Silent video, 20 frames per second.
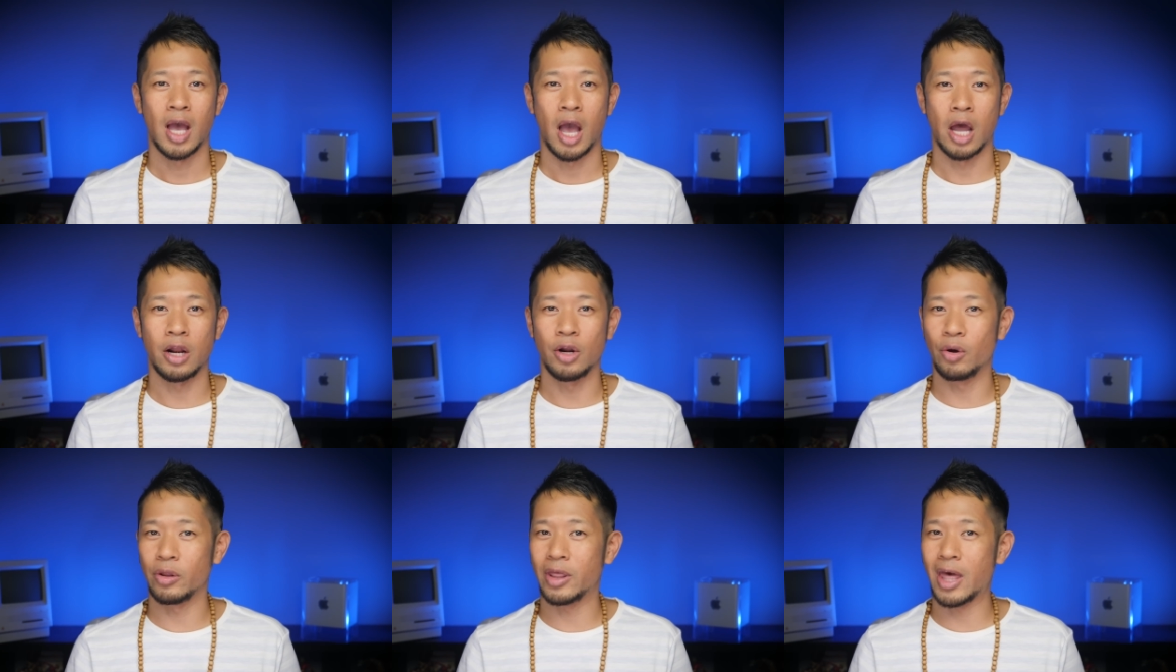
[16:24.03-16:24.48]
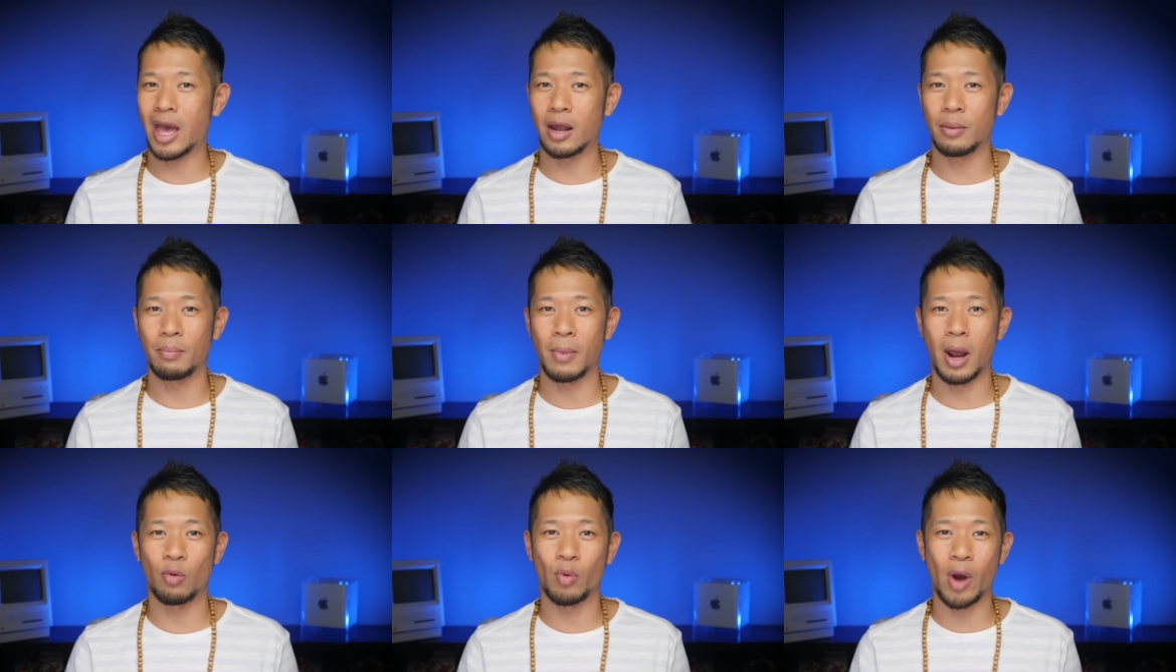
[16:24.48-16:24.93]
I know
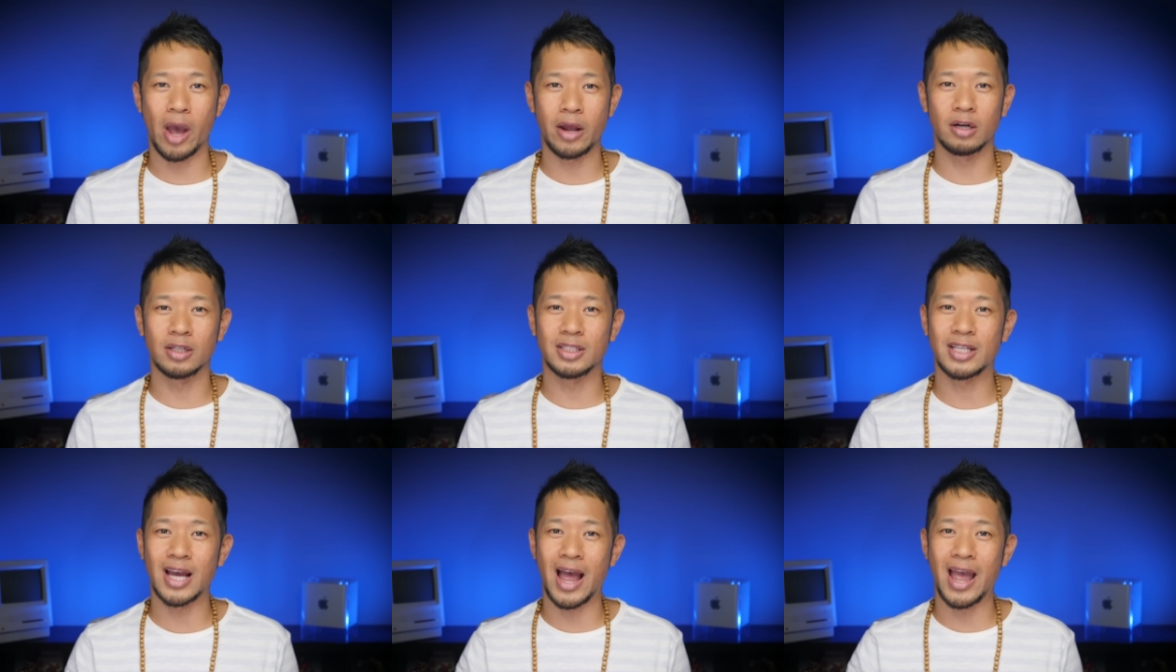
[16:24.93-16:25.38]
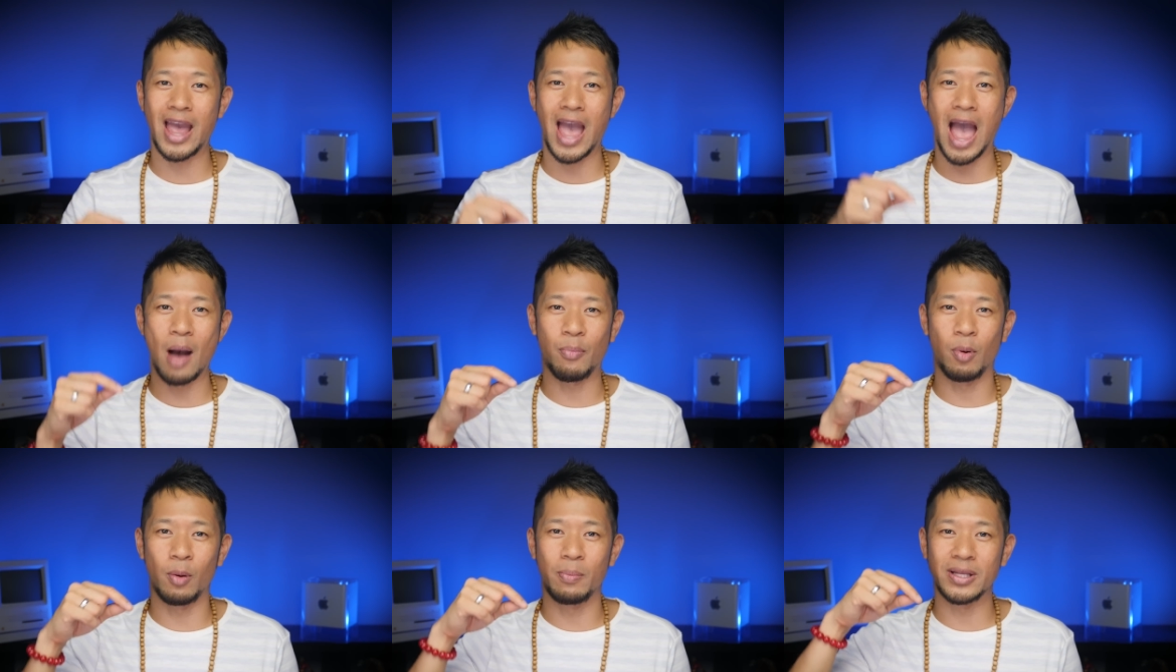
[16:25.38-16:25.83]
that my ride or die
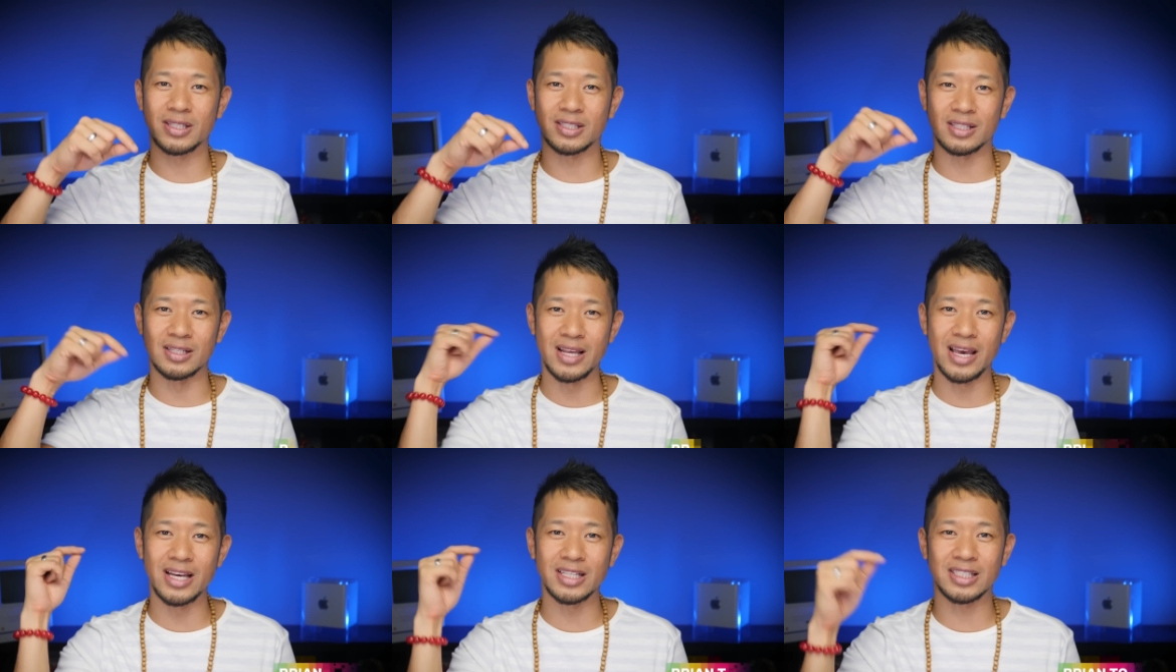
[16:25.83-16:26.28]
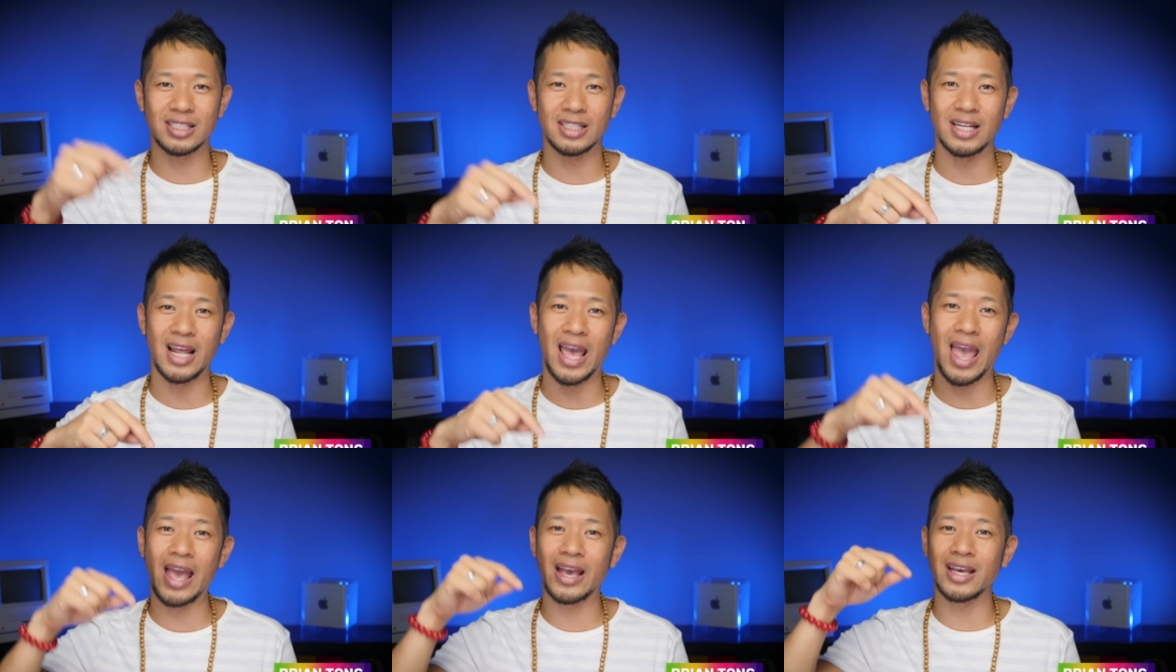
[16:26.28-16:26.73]
Apple Bits
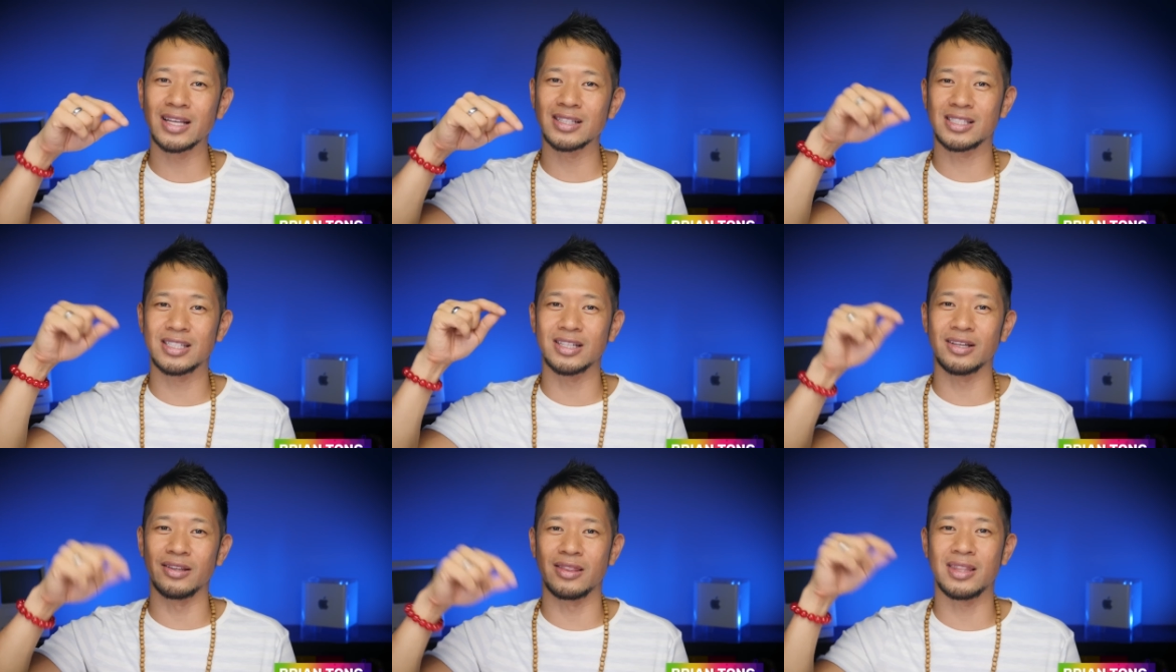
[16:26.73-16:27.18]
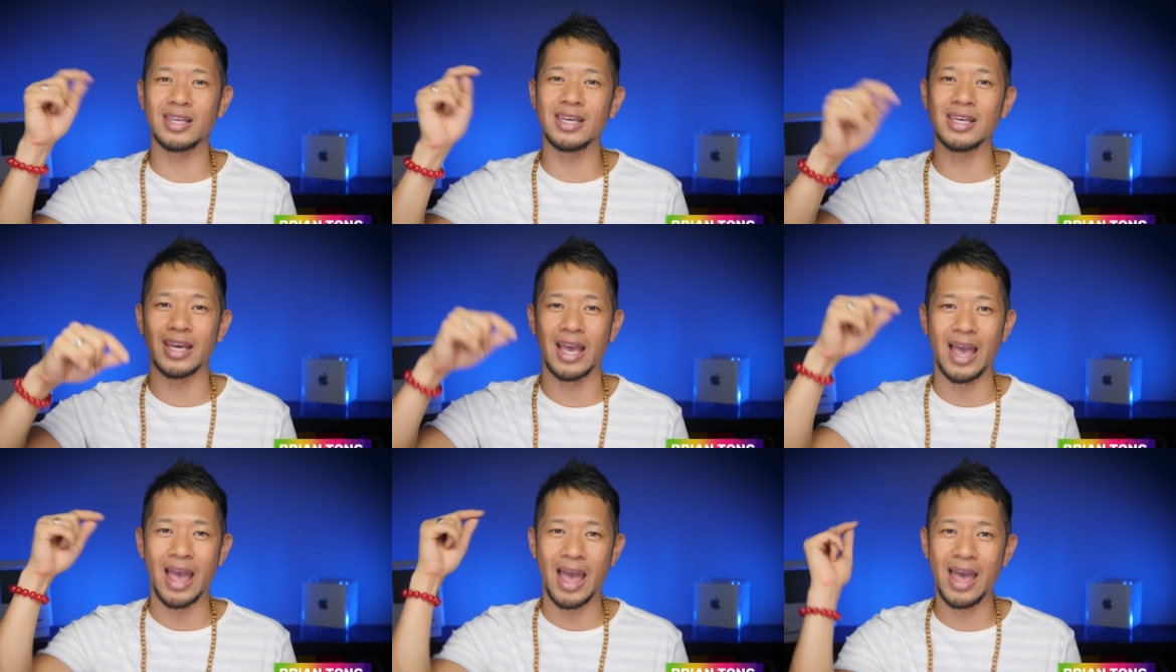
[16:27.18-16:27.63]
Nation hang until
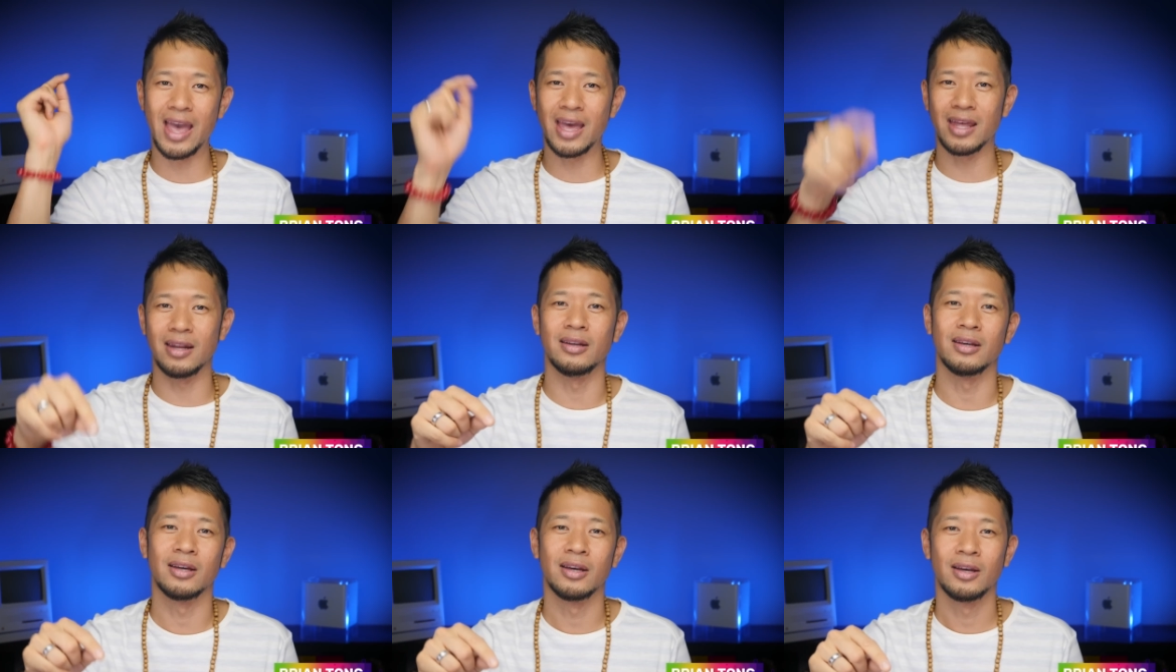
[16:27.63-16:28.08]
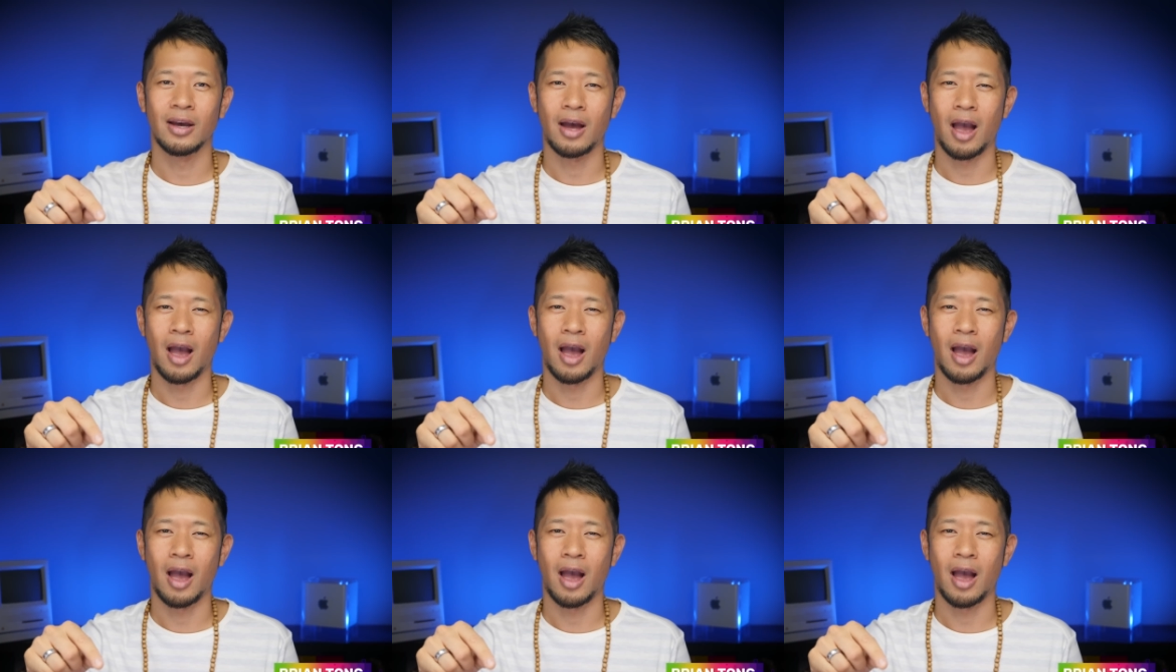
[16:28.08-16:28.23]
the end.